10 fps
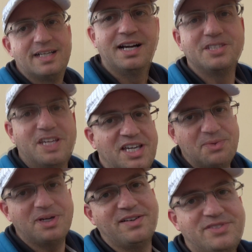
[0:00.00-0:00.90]
I'll show you
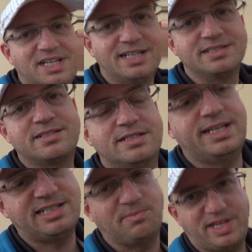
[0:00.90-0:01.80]
what I've done to
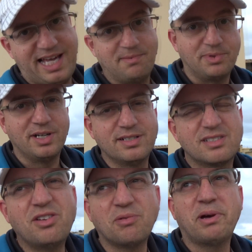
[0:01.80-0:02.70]
set up the camera. It's
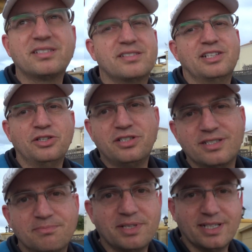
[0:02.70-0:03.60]
not the best
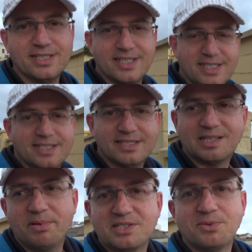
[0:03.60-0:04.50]
solution, but it's
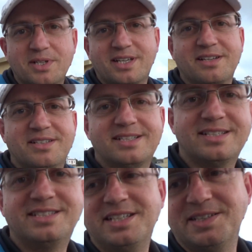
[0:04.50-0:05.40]
the best one I could
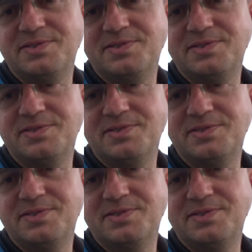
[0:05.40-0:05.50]
do